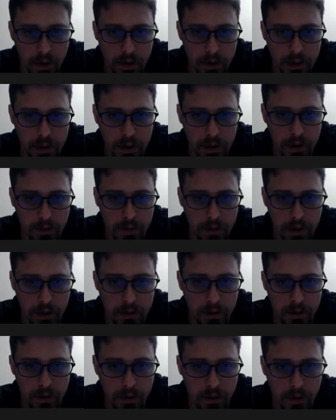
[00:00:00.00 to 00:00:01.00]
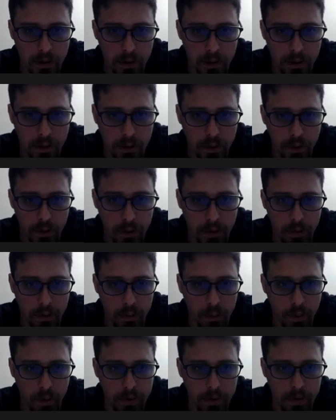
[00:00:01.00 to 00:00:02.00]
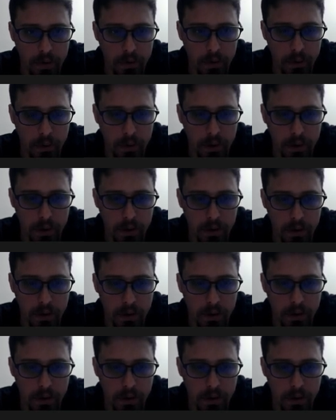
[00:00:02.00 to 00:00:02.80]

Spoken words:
think they've got to know what to do here.